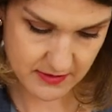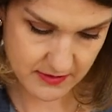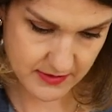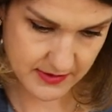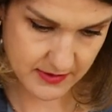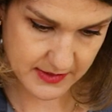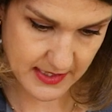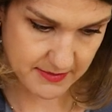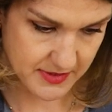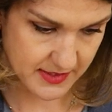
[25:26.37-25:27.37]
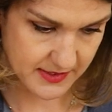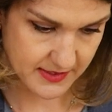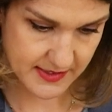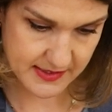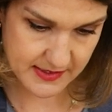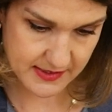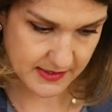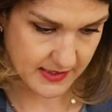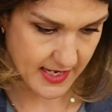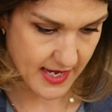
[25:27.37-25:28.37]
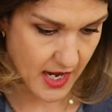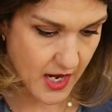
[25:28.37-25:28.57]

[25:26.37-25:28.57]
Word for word: it's not telling me the sizes on there.